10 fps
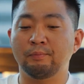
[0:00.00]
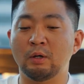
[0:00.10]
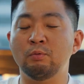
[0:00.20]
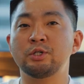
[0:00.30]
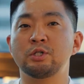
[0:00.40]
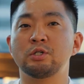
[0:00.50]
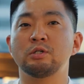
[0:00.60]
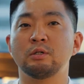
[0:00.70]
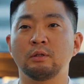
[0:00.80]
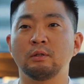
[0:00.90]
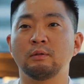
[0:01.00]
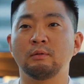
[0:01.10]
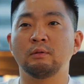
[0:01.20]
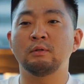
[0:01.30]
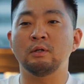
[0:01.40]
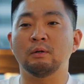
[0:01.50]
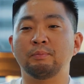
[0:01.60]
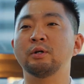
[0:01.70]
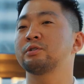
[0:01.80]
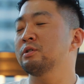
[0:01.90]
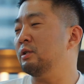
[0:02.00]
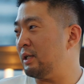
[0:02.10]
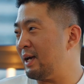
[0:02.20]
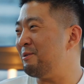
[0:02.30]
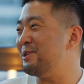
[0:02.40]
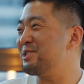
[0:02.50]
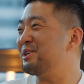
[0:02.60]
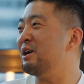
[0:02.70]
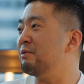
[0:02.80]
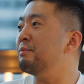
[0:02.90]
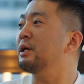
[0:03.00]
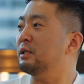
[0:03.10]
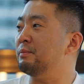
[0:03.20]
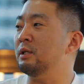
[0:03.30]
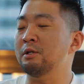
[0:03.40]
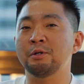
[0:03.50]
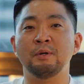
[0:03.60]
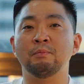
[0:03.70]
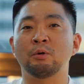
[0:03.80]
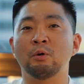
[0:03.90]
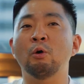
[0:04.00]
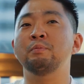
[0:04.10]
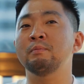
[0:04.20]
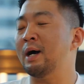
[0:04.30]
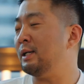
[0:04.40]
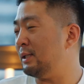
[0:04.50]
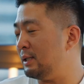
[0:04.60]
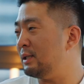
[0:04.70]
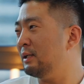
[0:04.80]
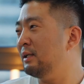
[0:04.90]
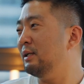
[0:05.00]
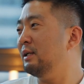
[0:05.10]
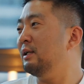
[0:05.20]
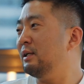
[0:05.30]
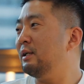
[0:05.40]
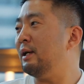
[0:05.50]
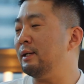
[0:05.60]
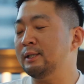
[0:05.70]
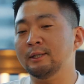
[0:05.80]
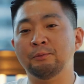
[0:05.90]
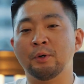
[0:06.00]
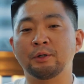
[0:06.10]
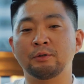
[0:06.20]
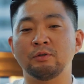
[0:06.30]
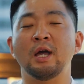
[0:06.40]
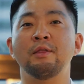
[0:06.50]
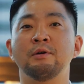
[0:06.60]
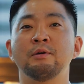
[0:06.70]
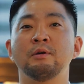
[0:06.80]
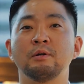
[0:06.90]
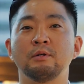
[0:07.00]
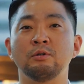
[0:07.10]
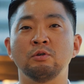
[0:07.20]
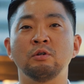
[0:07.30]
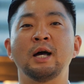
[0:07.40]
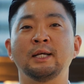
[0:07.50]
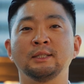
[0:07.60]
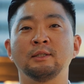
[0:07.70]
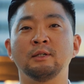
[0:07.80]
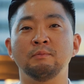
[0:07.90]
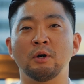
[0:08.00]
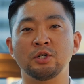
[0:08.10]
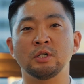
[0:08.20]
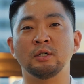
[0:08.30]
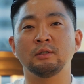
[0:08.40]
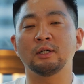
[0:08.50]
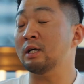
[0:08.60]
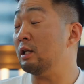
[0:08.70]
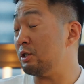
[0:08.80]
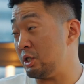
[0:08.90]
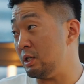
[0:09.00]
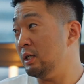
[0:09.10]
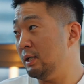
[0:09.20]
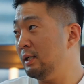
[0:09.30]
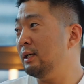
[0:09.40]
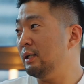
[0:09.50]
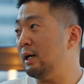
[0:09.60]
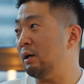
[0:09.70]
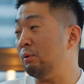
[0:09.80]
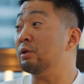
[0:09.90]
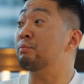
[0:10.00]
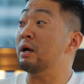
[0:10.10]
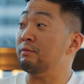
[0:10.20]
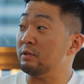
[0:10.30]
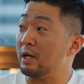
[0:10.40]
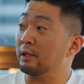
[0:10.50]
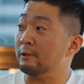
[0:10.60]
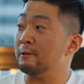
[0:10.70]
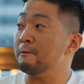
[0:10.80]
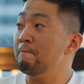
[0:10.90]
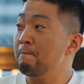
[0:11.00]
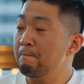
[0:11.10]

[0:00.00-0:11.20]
I wish, personally, I wish the government could be a little bit more open-minded and could work together utilizing the emerging technology with the private sector.